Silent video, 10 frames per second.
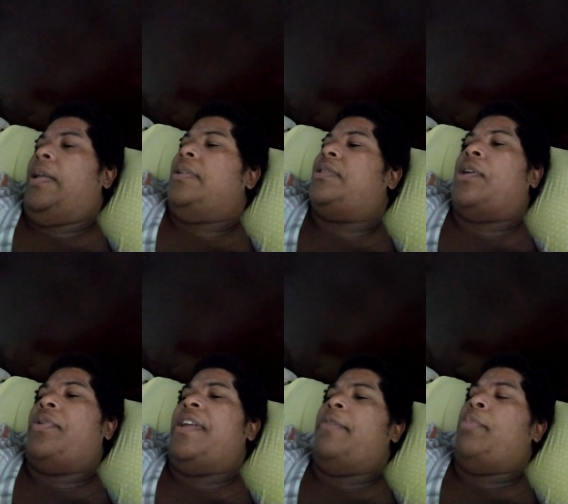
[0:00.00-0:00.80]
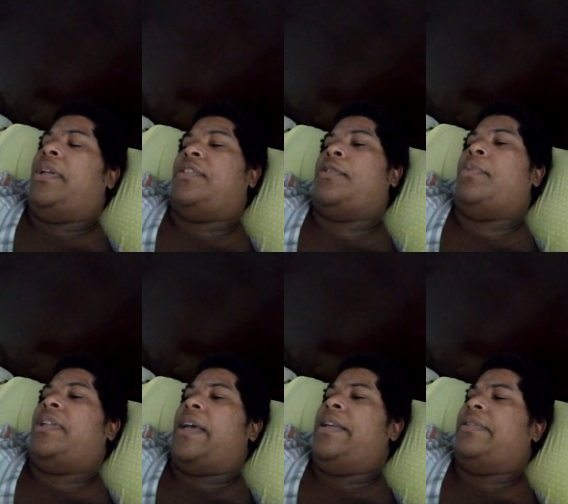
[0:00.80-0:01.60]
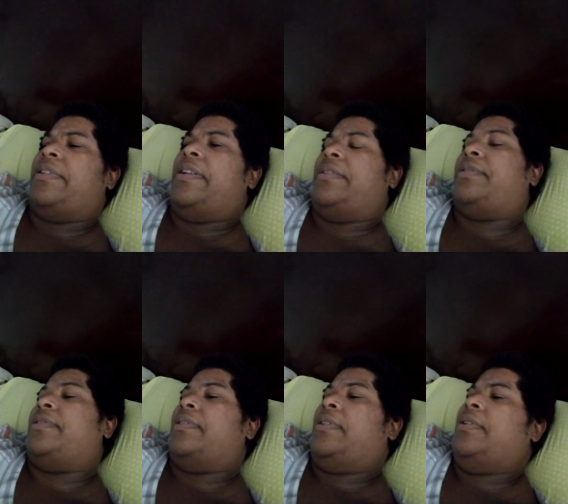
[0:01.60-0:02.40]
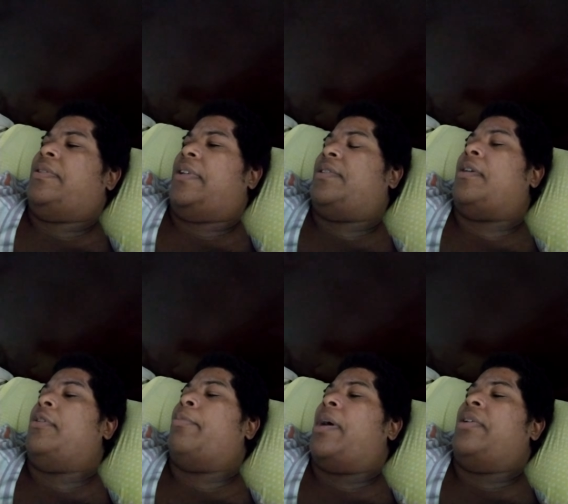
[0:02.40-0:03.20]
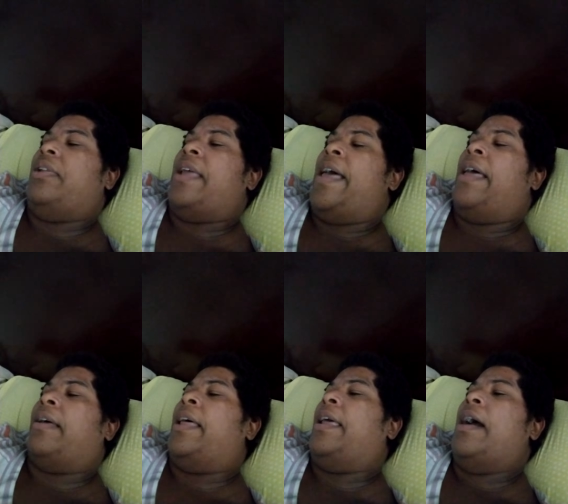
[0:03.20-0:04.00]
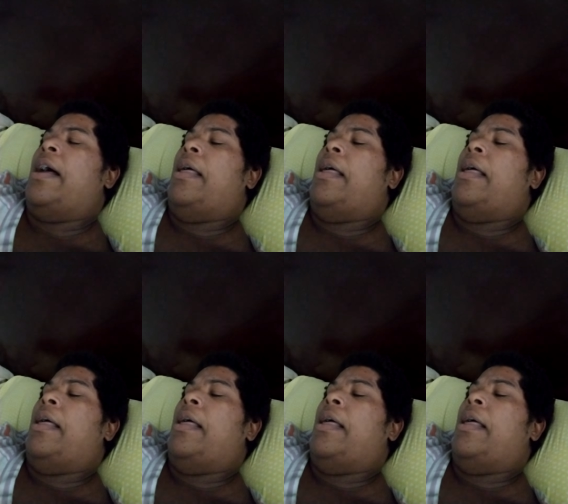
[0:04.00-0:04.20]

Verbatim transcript: And so he admitted to me that he said he said something about he had like